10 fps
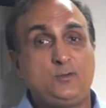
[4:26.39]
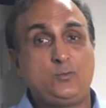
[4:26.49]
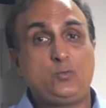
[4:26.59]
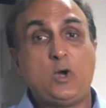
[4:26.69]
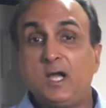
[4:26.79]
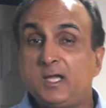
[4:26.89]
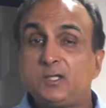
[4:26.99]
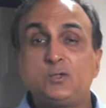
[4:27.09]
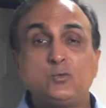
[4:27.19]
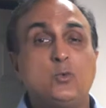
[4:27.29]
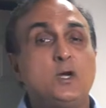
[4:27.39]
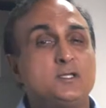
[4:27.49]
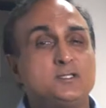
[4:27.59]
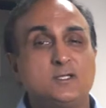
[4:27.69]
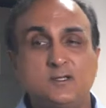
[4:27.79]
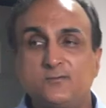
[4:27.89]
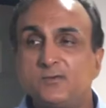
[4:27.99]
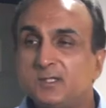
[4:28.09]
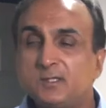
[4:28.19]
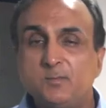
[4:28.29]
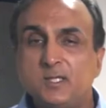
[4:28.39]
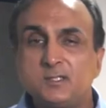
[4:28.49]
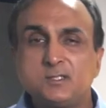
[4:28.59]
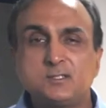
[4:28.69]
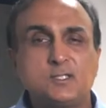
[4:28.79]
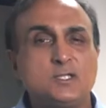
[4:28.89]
why you want to deliver this message.